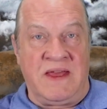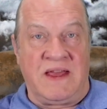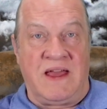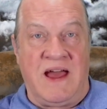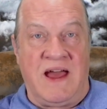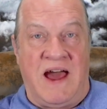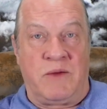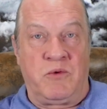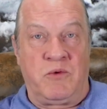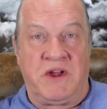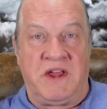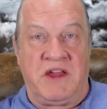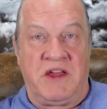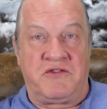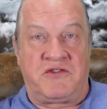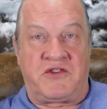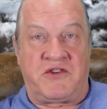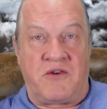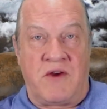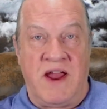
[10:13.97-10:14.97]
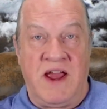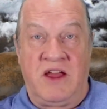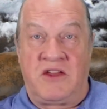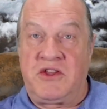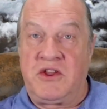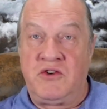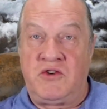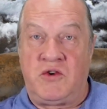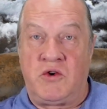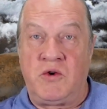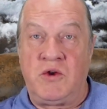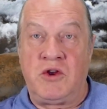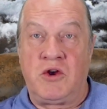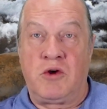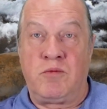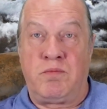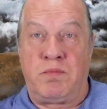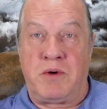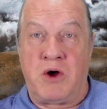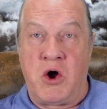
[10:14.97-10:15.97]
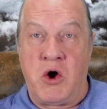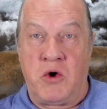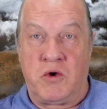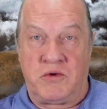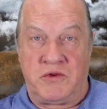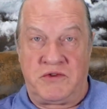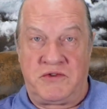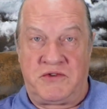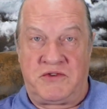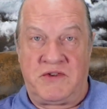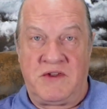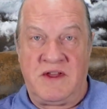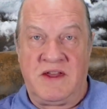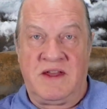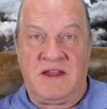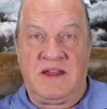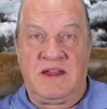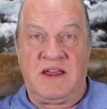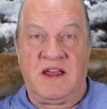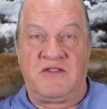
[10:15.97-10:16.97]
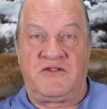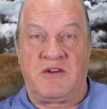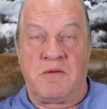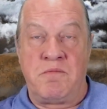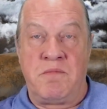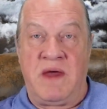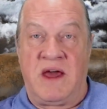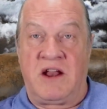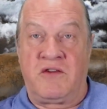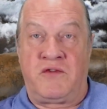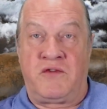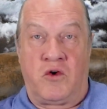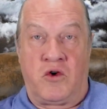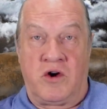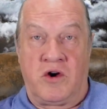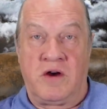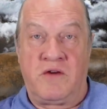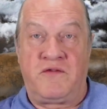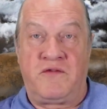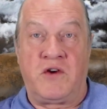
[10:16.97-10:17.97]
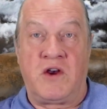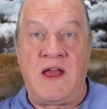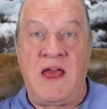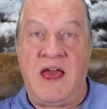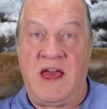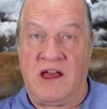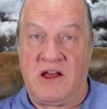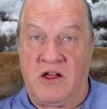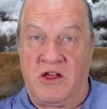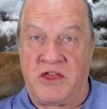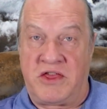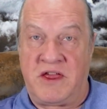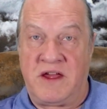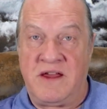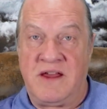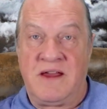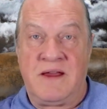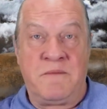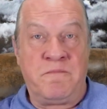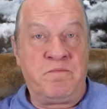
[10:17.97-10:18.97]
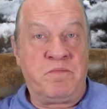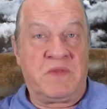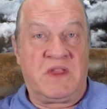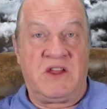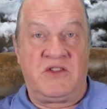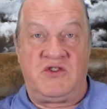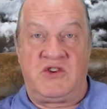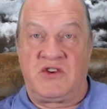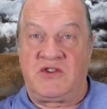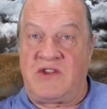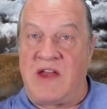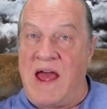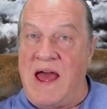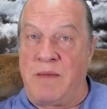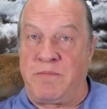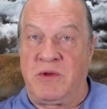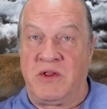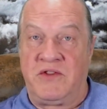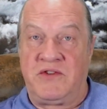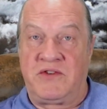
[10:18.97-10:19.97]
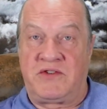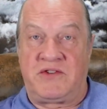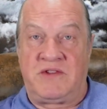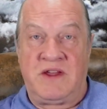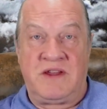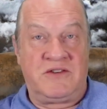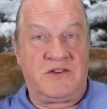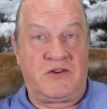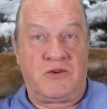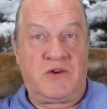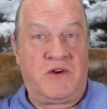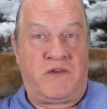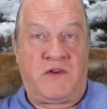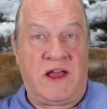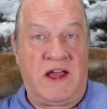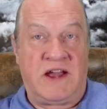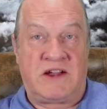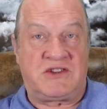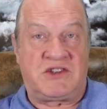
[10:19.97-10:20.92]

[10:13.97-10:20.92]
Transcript: God will give strength to your bones. It's a metaphor for health that just happens to reflect